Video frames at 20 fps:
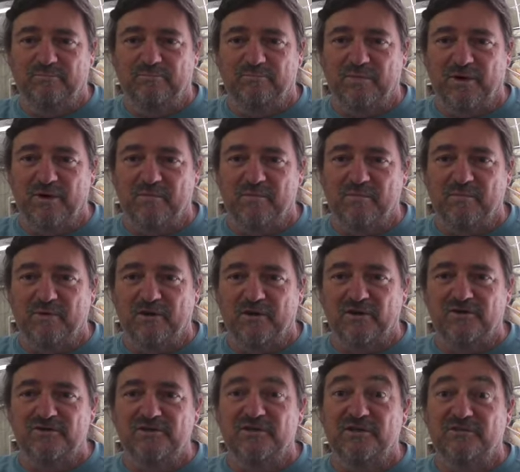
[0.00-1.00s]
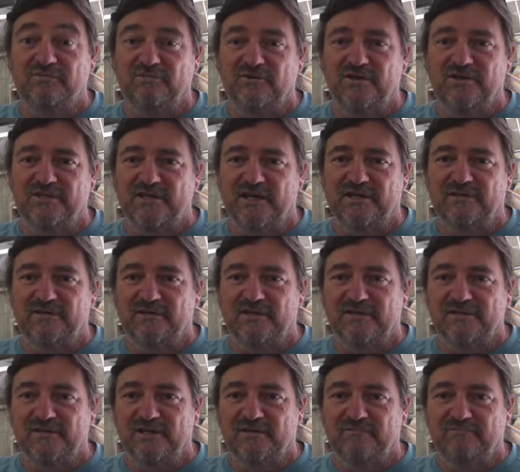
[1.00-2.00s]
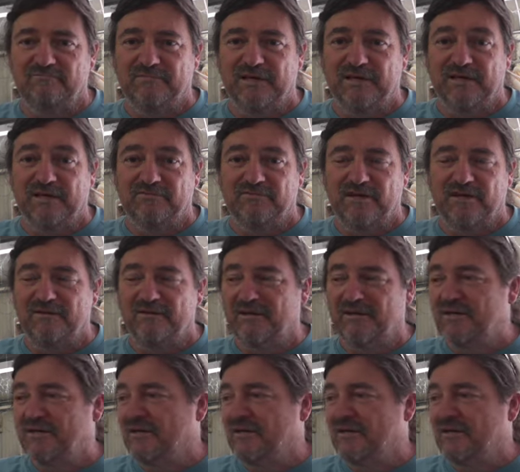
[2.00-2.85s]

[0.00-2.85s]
buy him a bottle of duty-free JD, so he loves that.